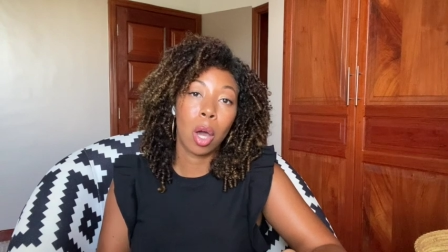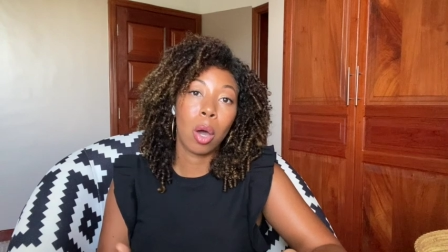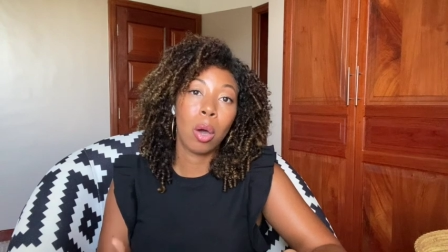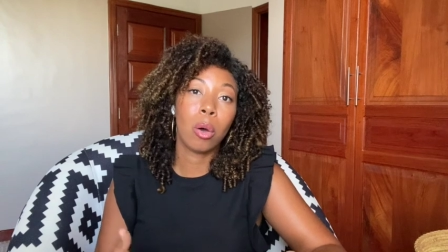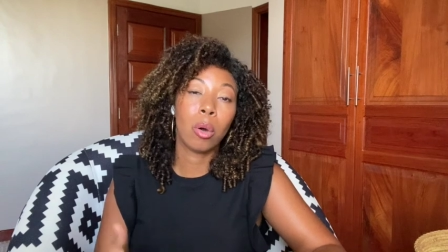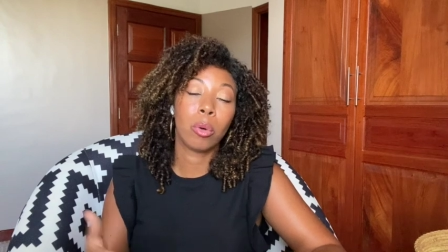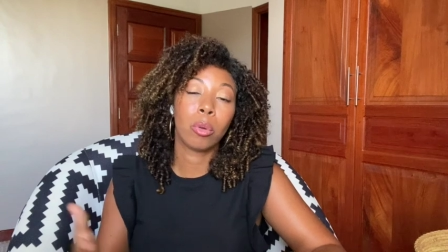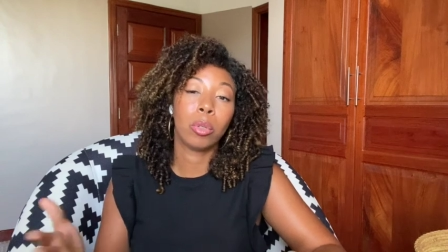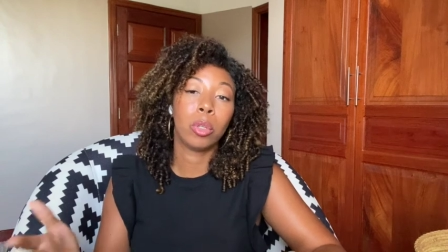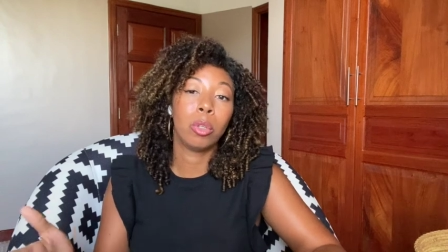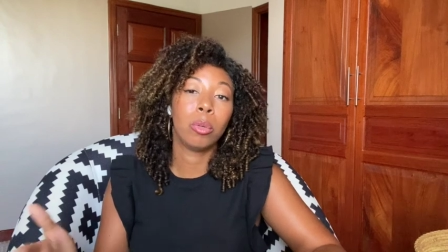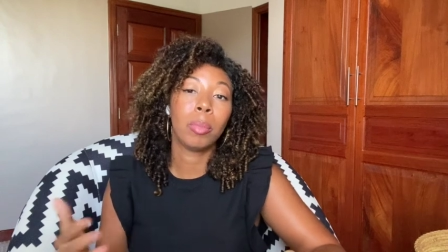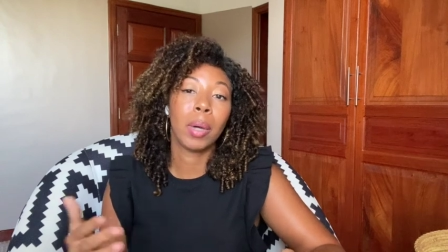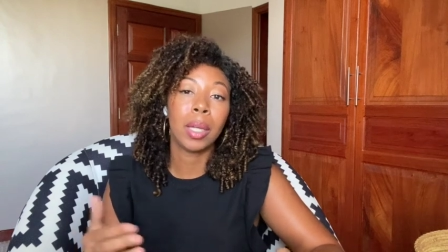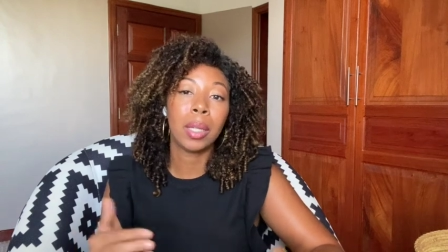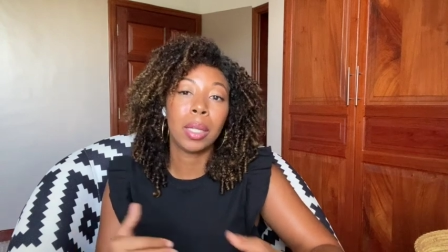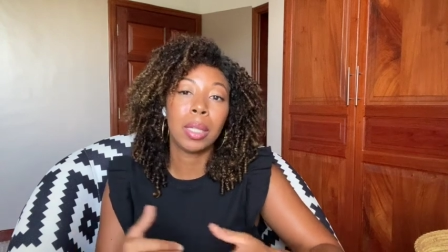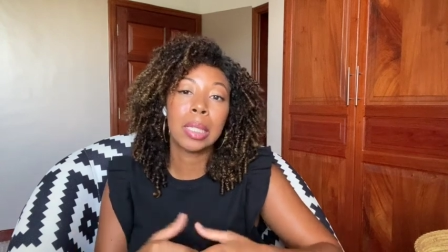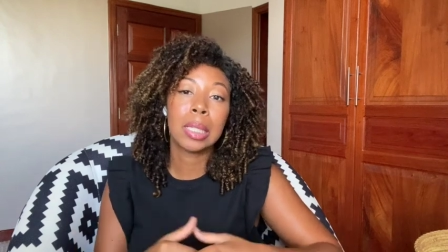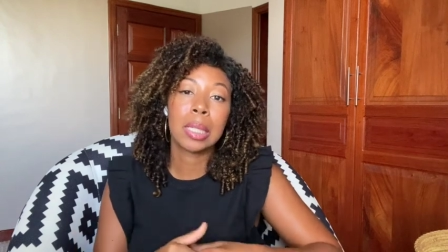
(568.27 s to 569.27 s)
oh, you
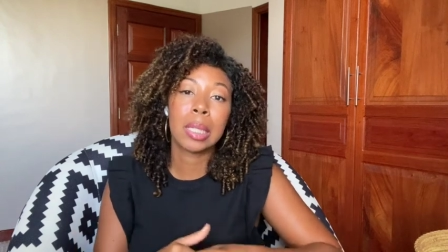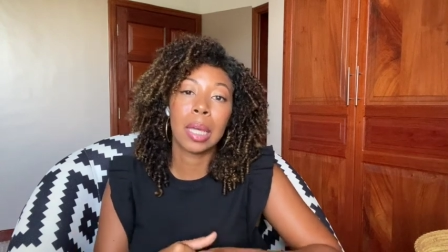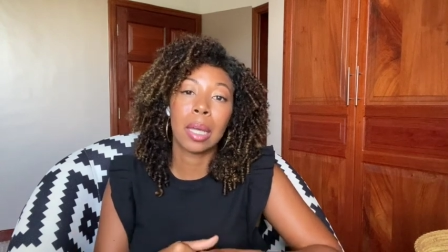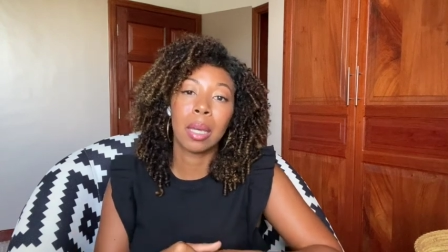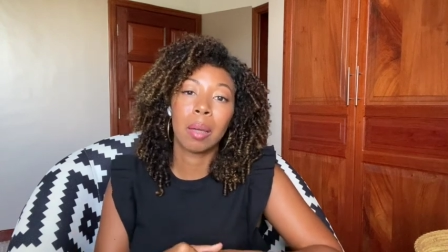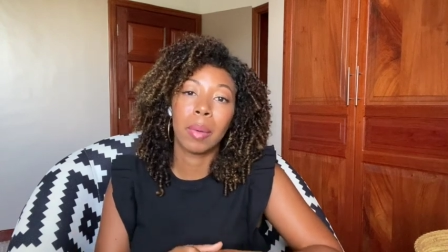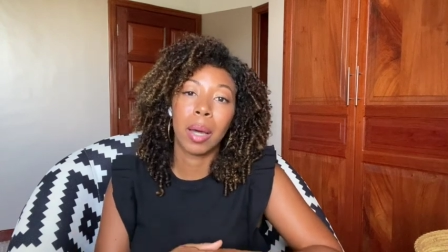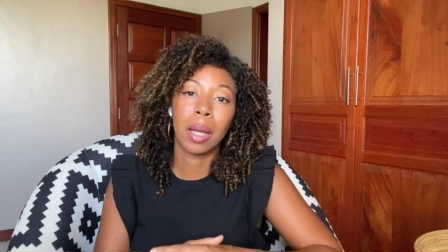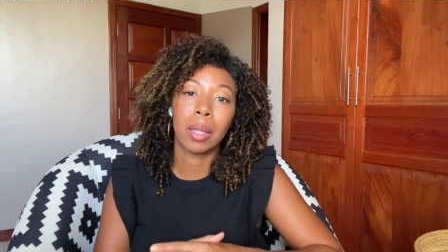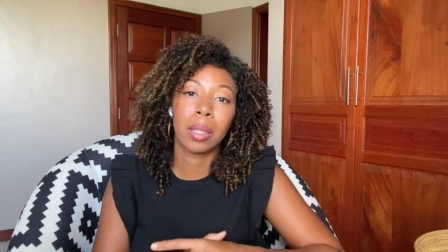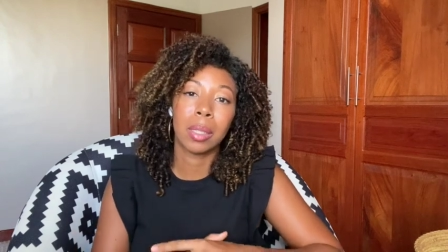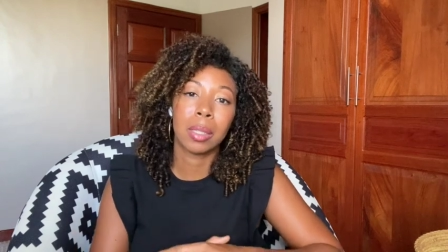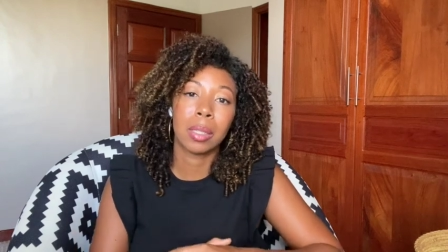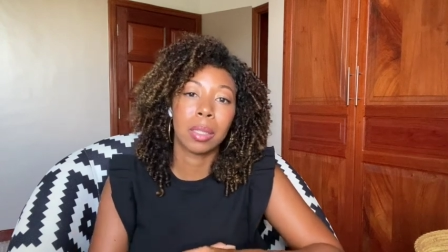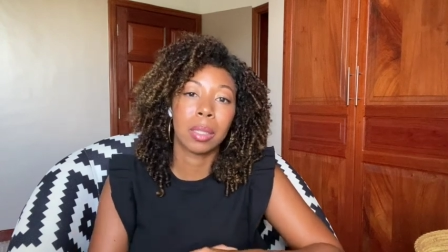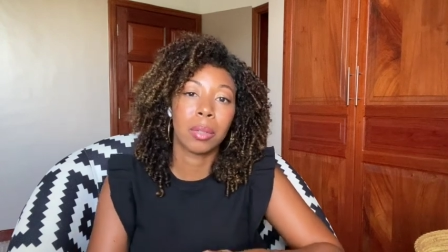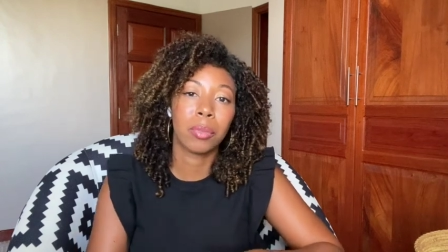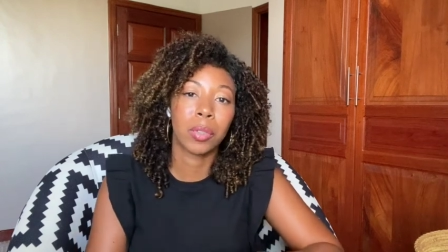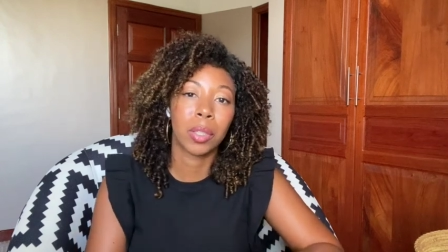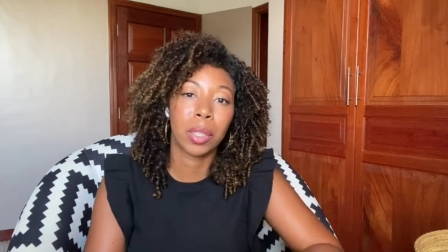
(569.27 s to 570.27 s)
might need to think about this
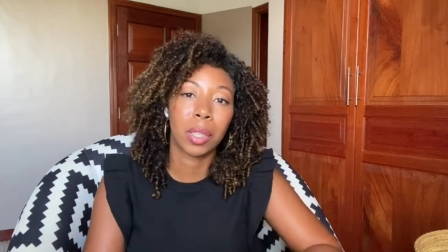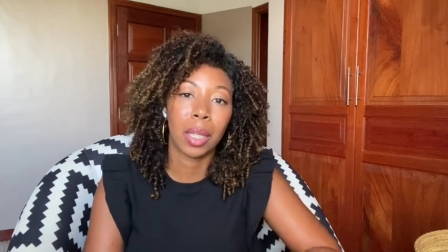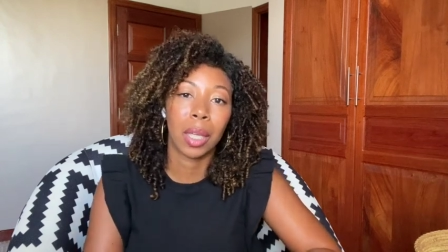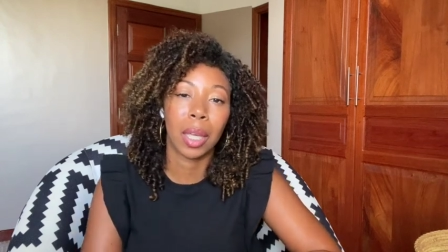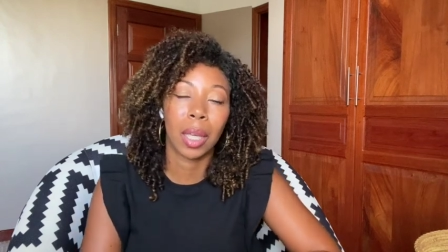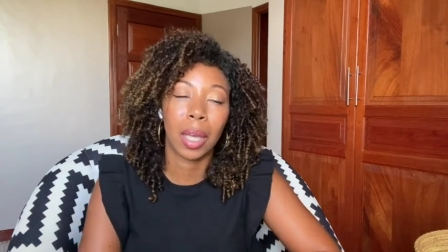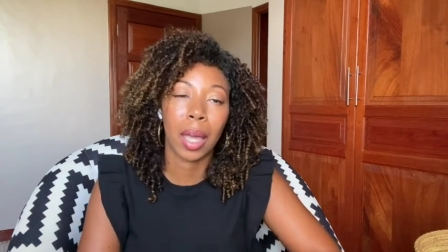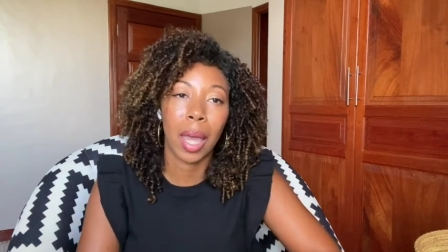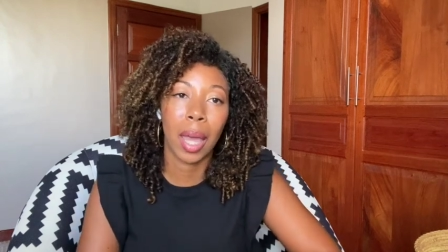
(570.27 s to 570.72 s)
differently.